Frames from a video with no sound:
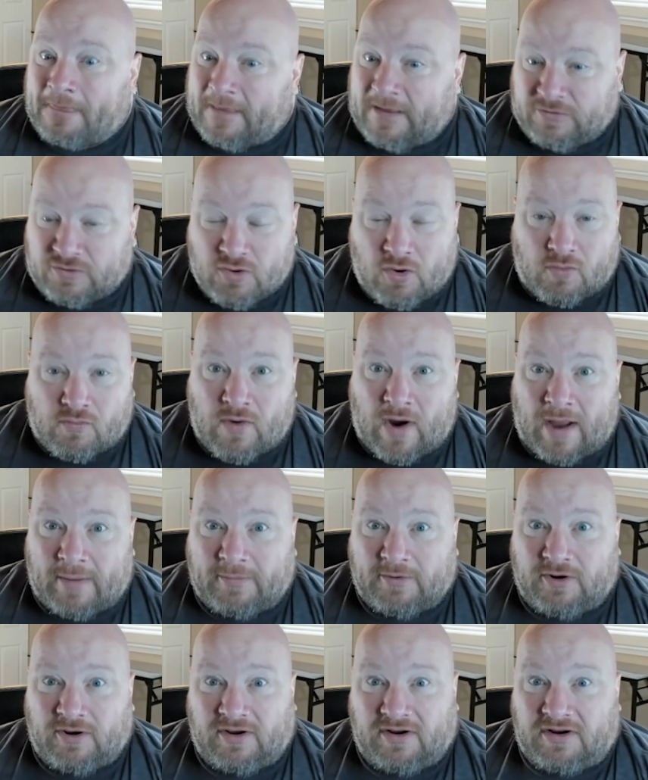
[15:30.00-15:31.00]
no
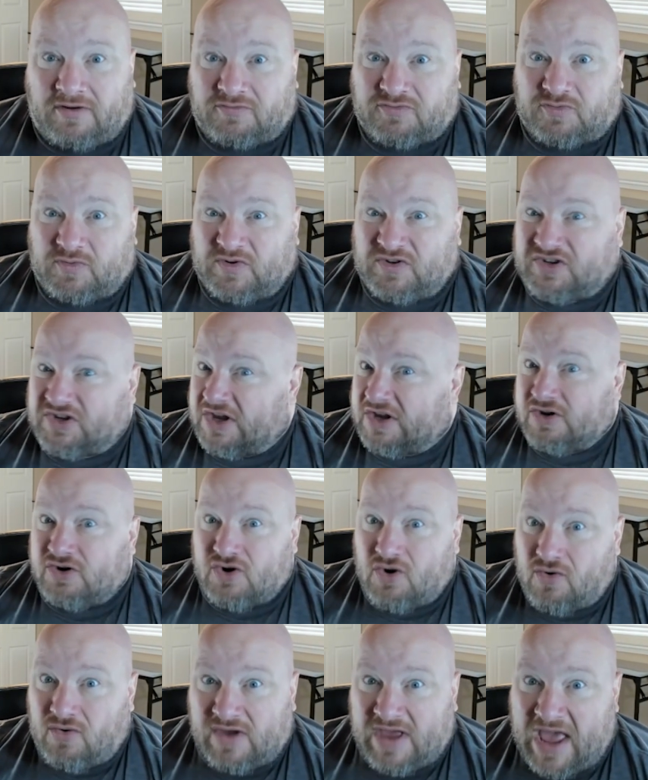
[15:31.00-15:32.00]
Robin Hood, as we said,
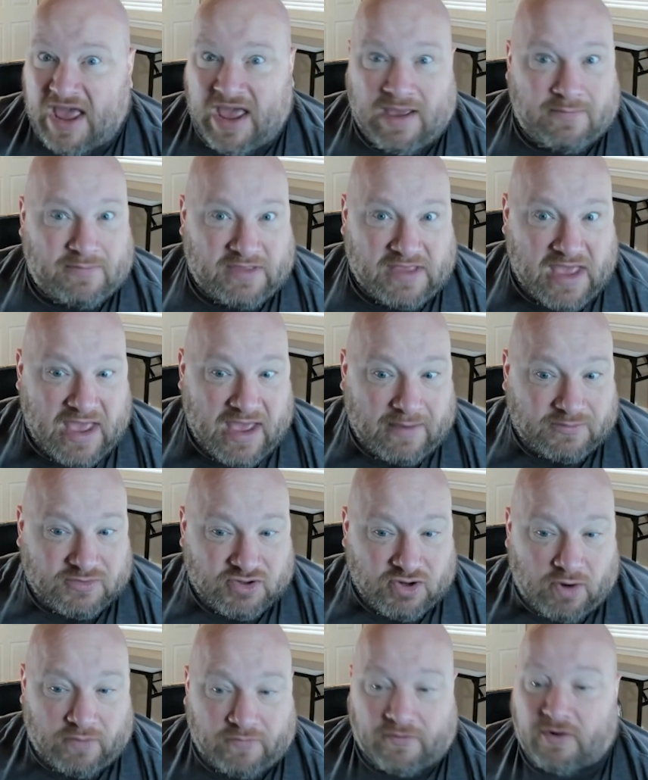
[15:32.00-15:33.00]
no game. The game's
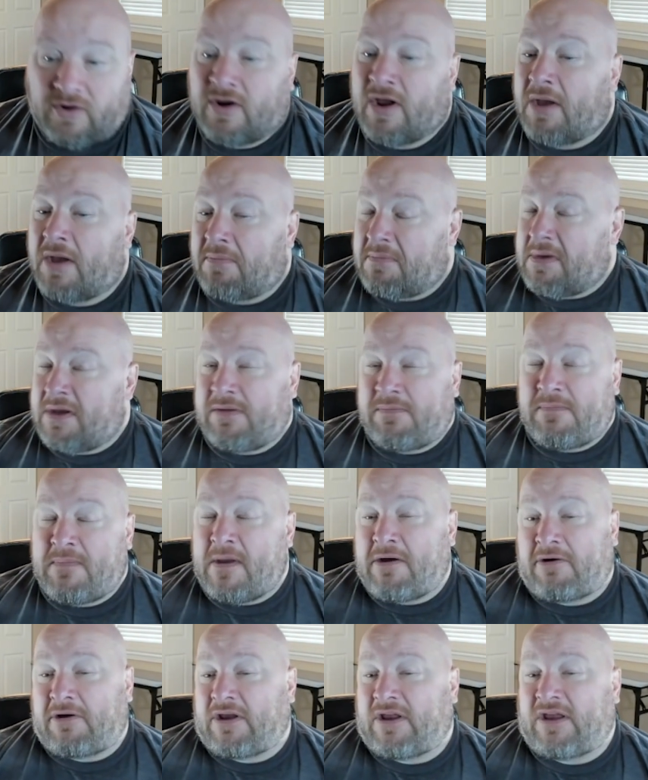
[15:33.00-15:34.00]
over. Maid
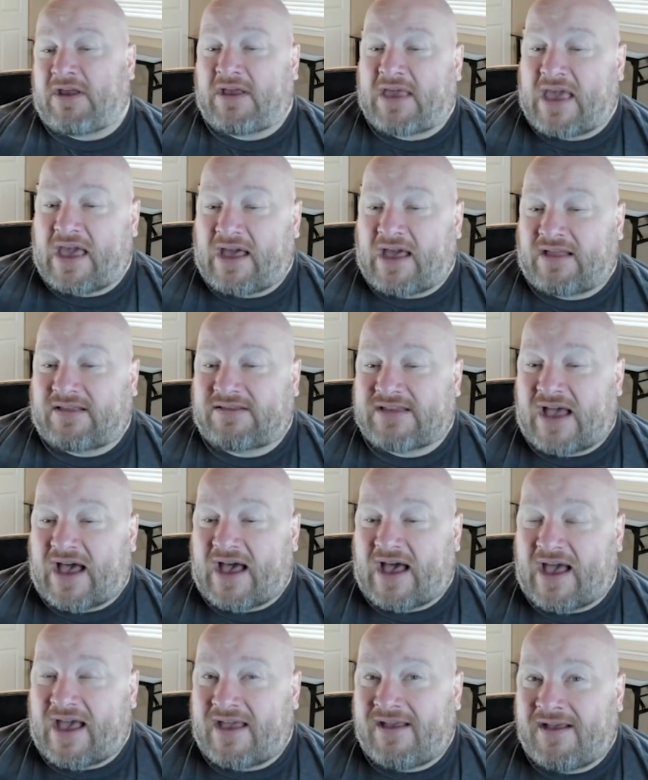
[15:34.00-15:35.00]
Marian can't
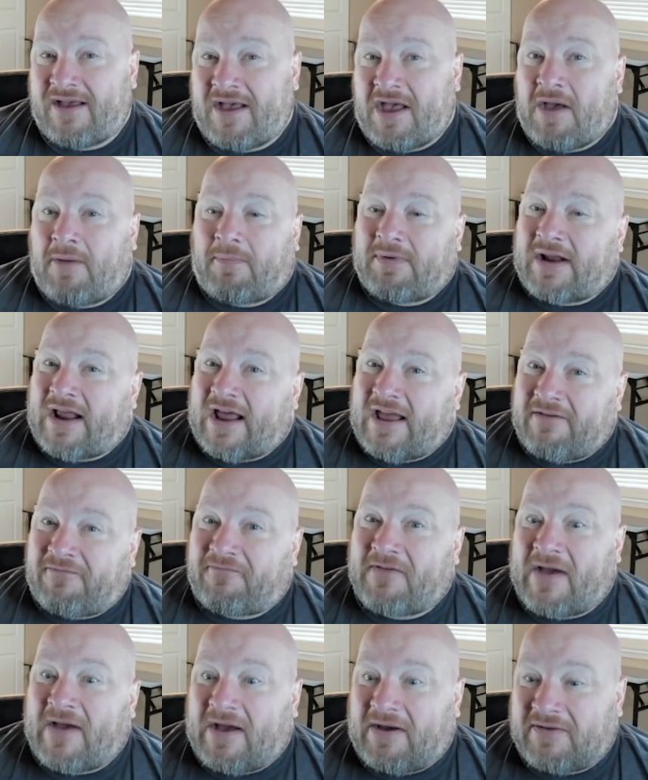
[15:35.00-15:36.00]
die, but I
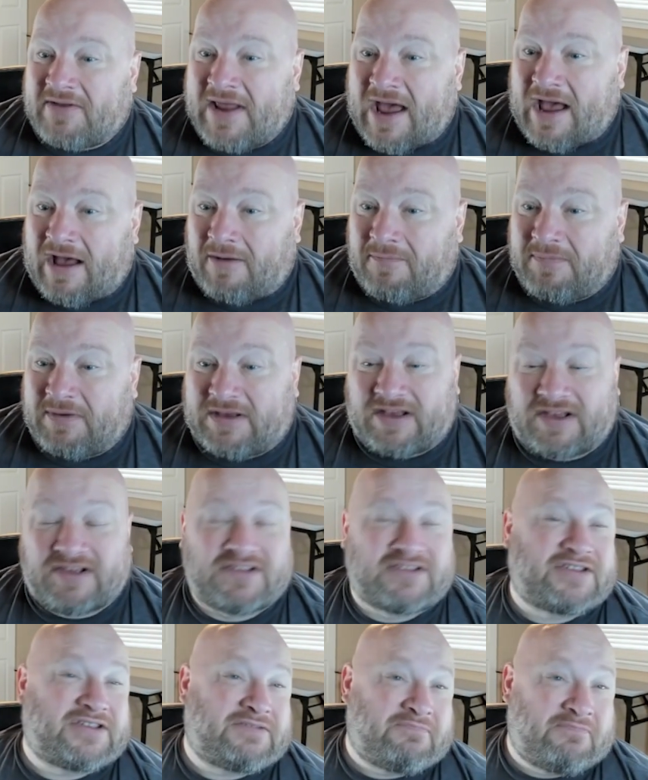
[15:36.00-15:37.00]
found out
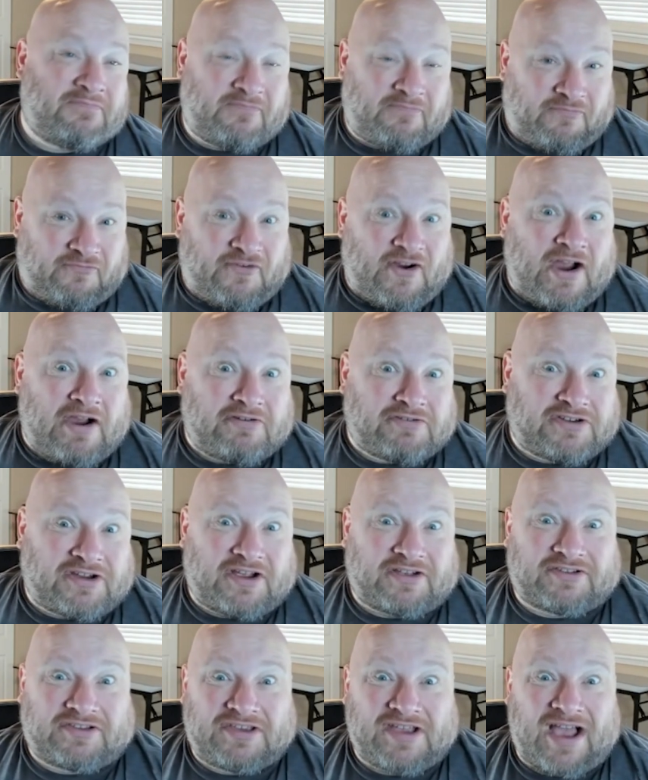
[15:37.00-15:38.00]
because Friar
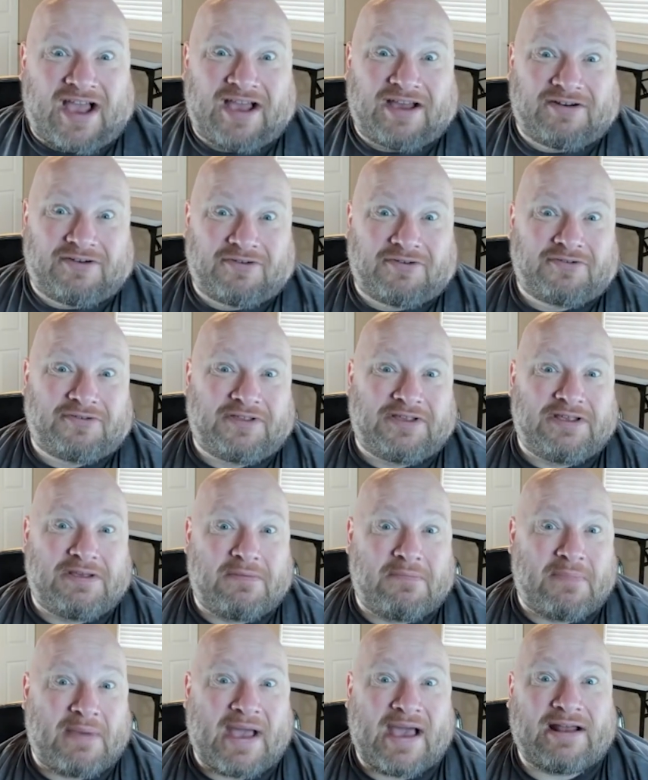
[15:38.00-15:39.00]
Tuck died early
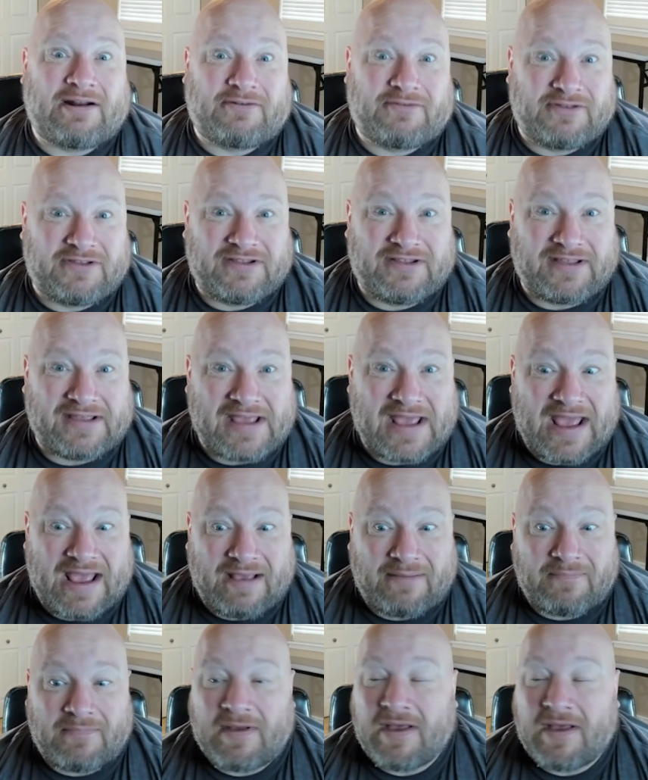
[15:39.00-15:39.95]
in battle in the game.